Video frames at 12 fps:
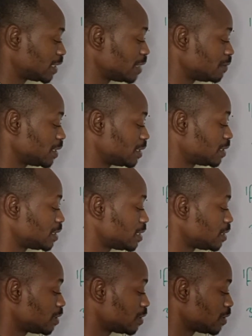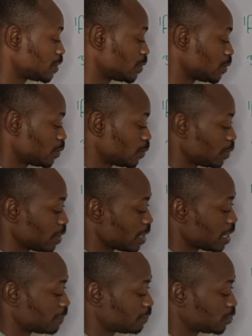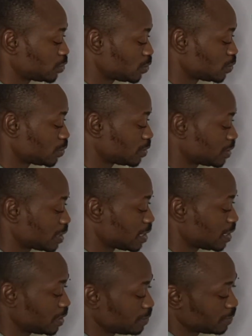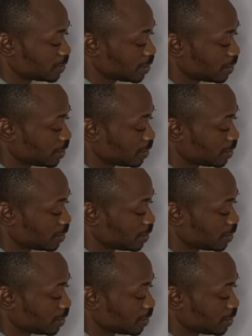times 18. We have 2 times